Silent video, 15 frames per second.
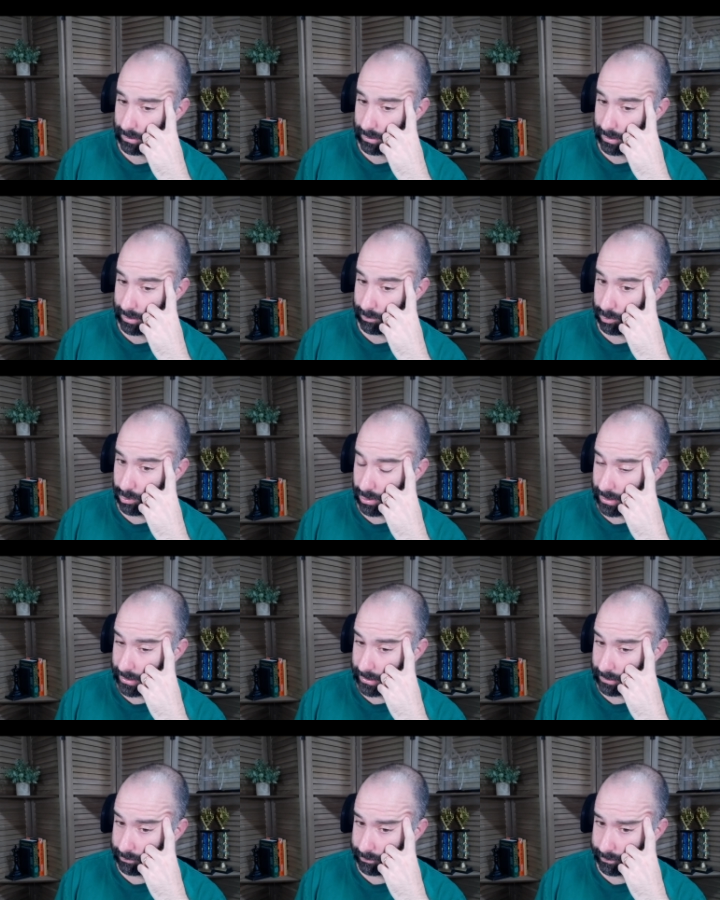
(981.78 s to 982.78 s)
and
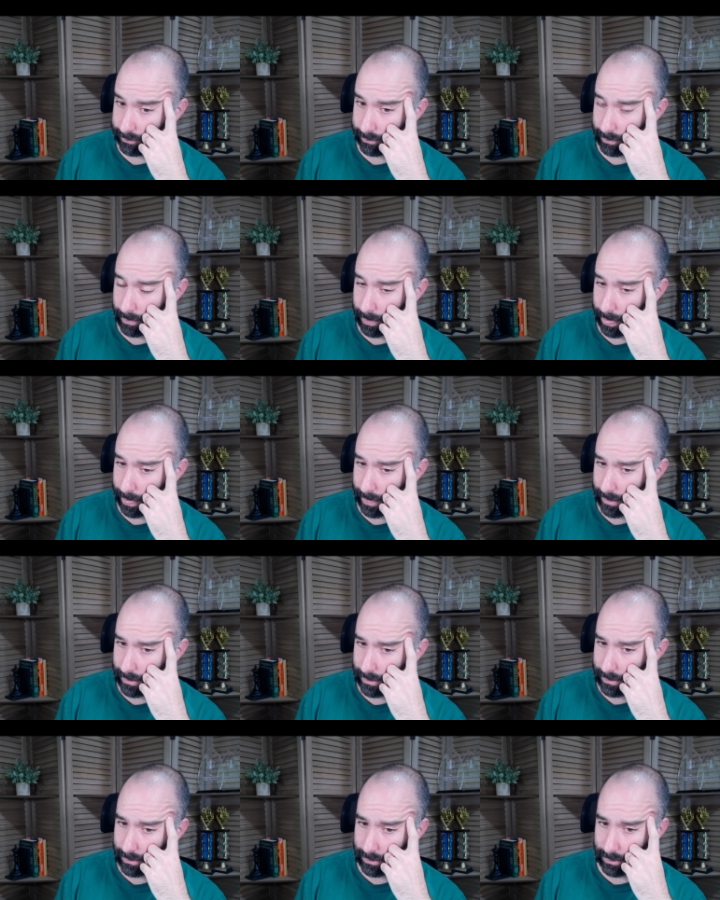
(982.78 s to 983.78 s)
play,
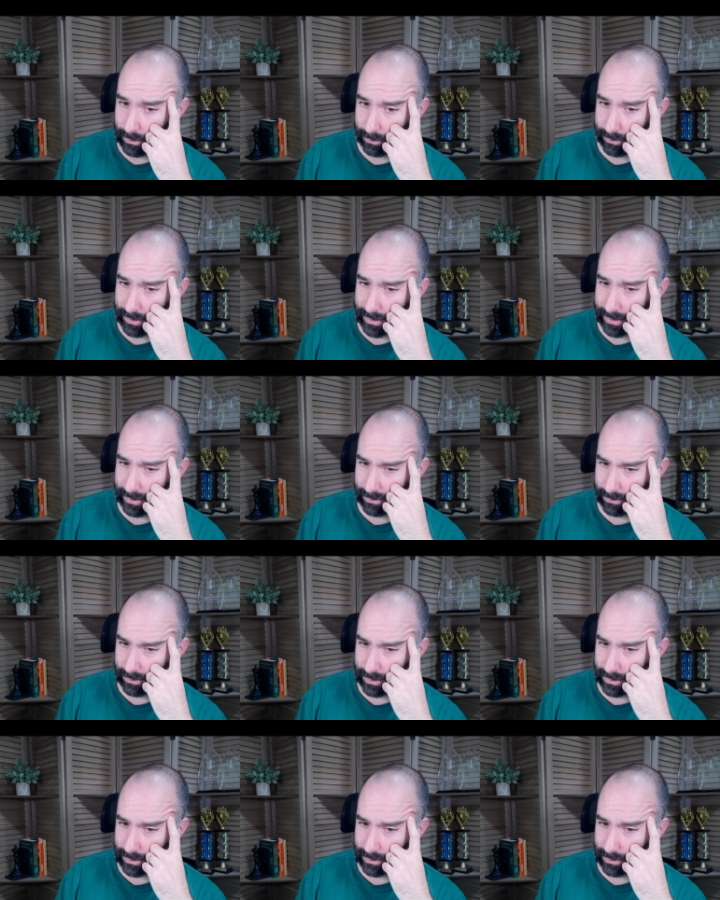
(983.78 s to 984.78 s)
then I don't
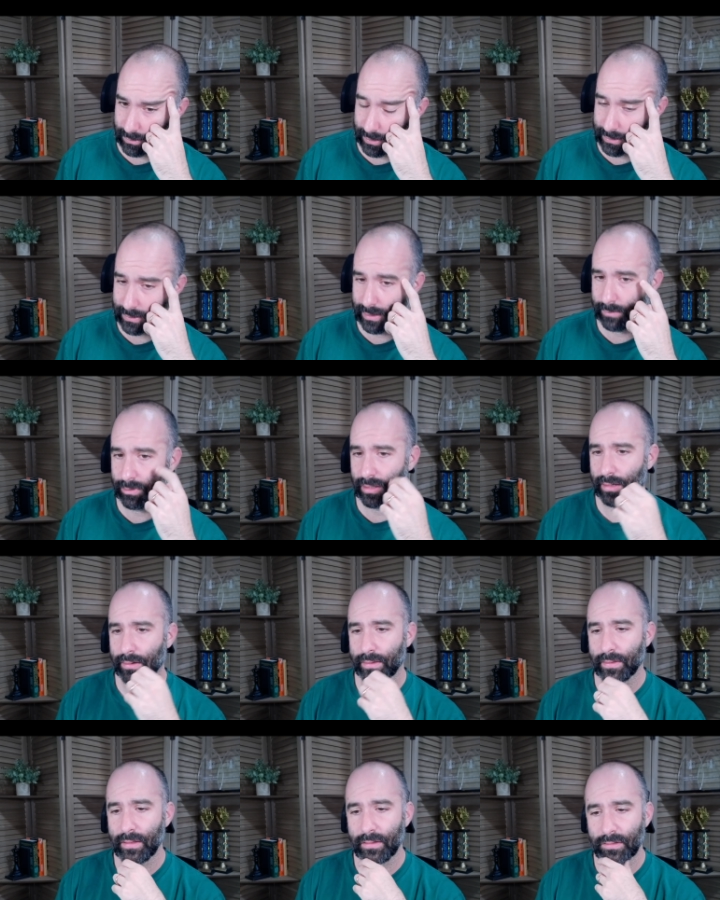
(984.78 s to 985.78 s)
really like that I'm
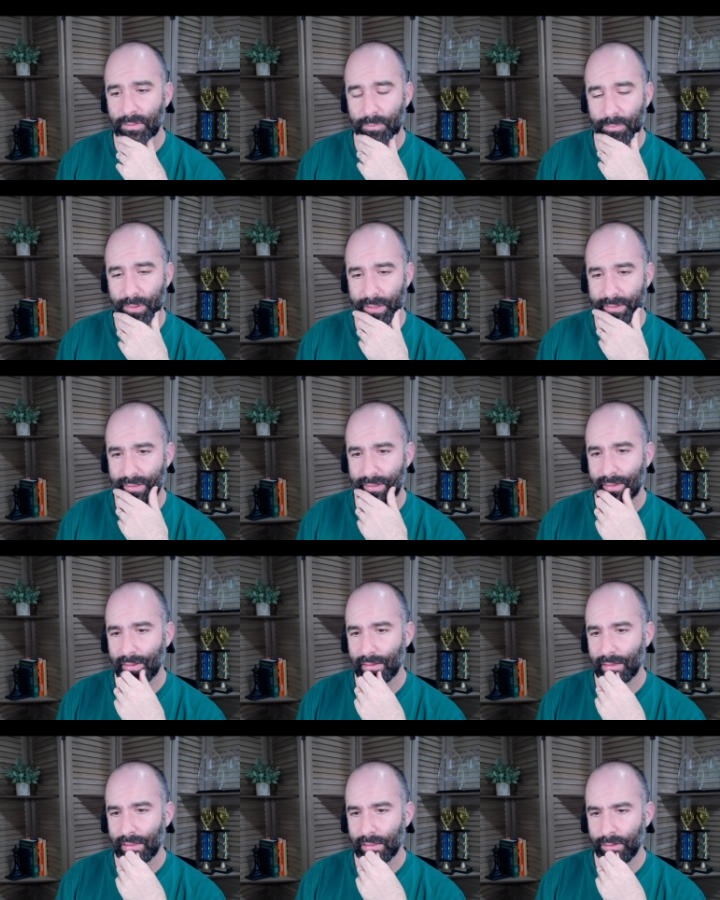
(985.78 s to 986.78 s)
allowing this, but
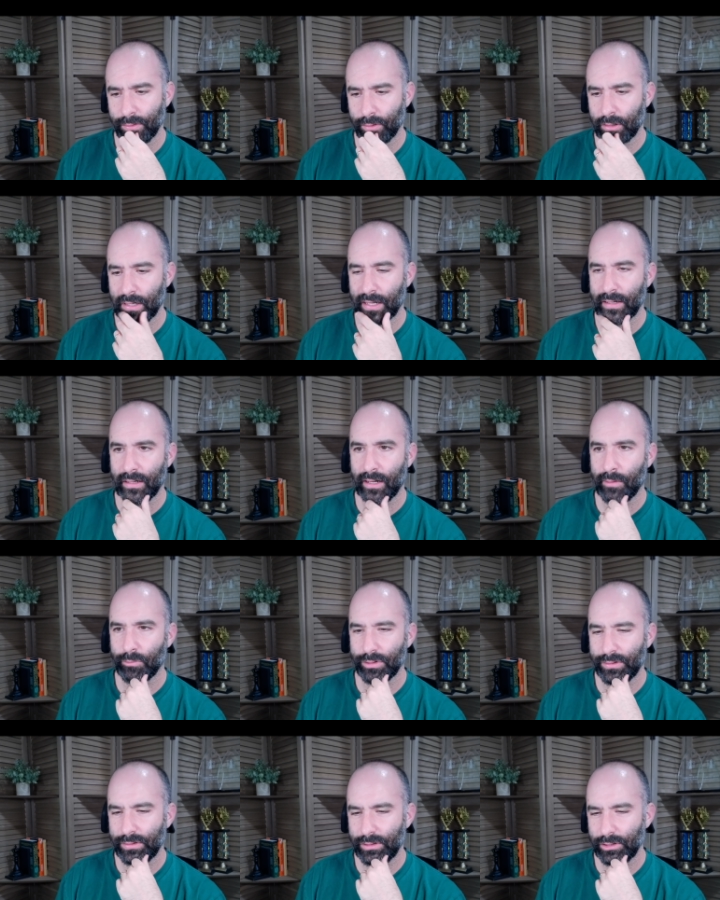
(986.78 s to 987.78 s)
the rook endgame
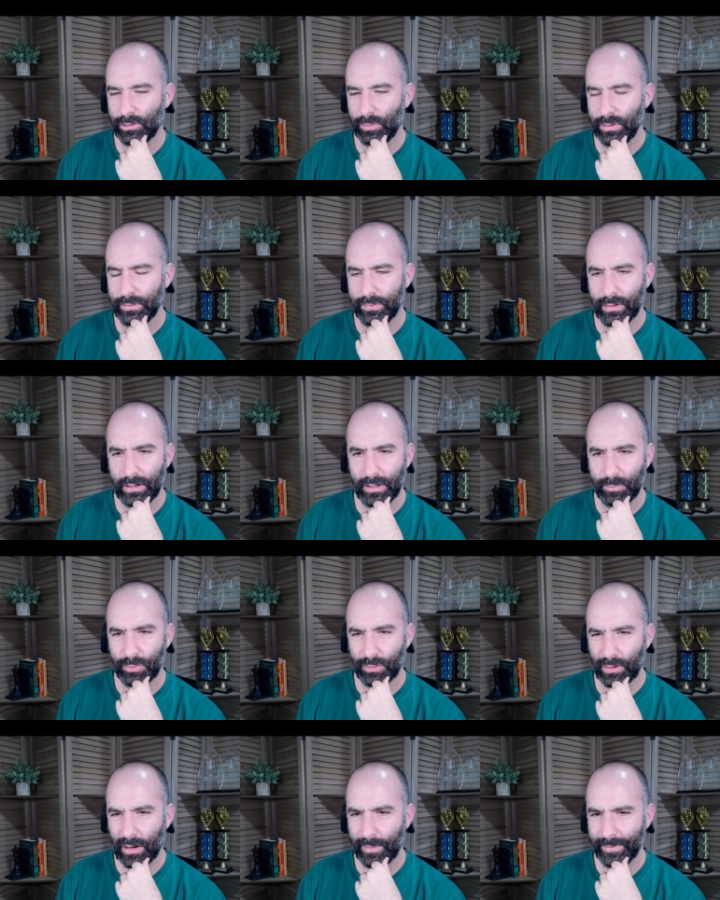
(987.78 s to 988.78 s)
would still be very
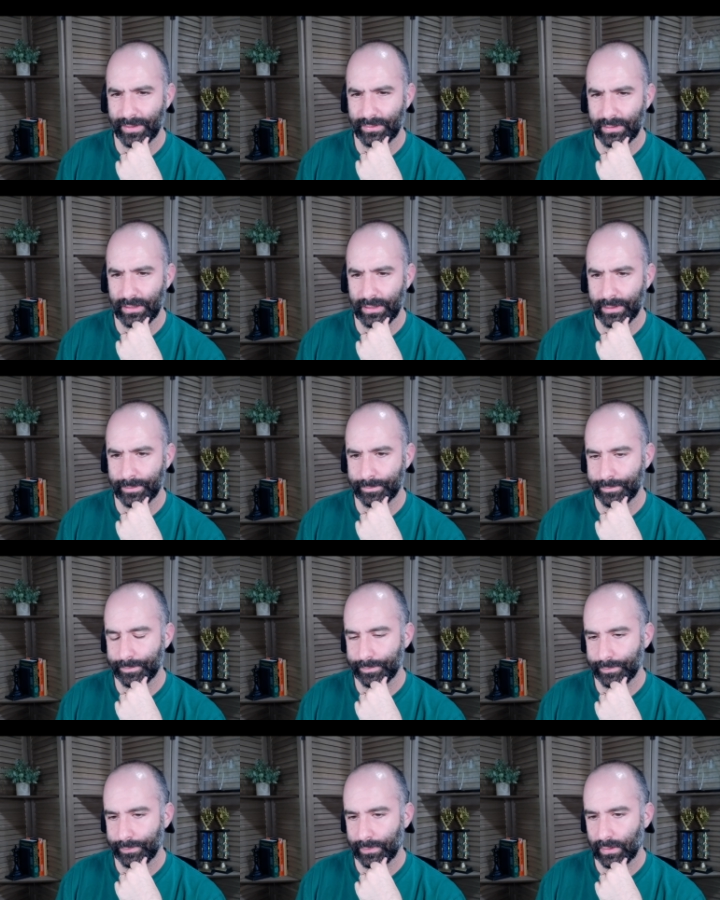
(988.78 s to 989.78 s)
promising.
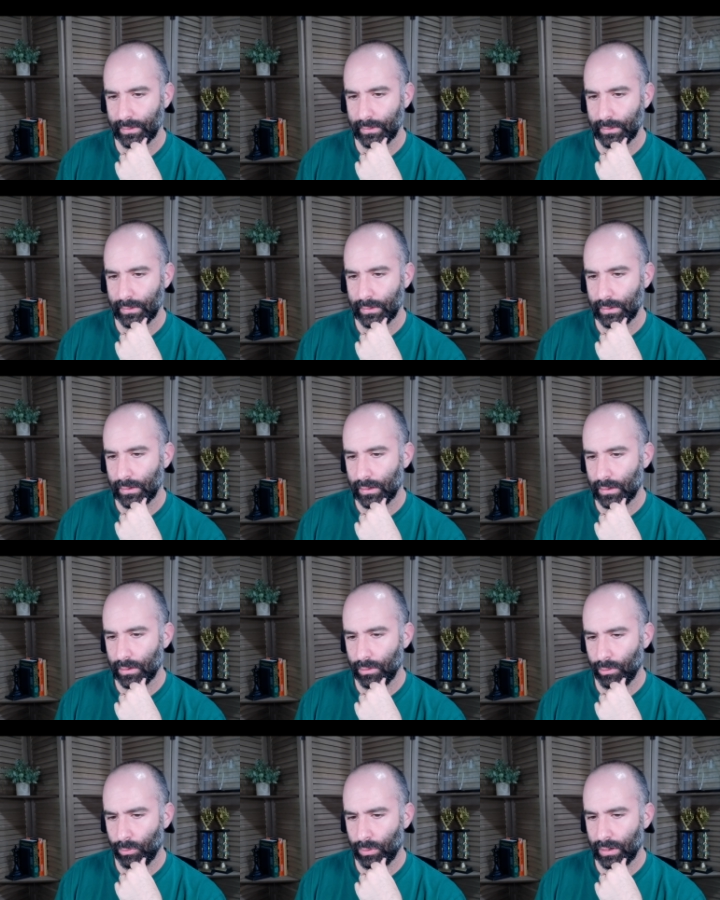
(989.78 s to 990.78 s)

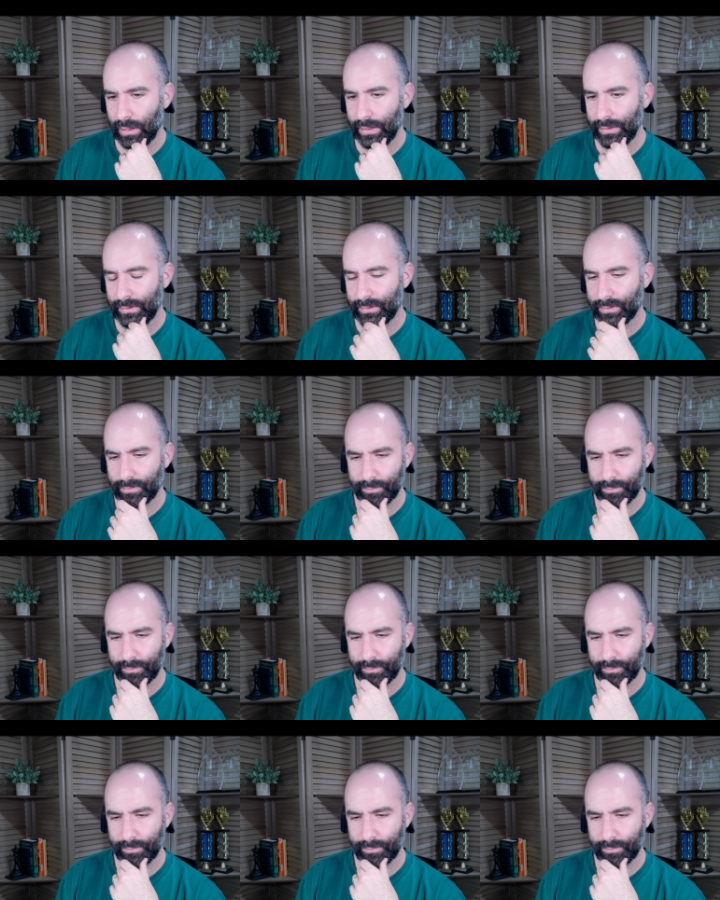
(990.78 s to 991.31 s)
Otherwise,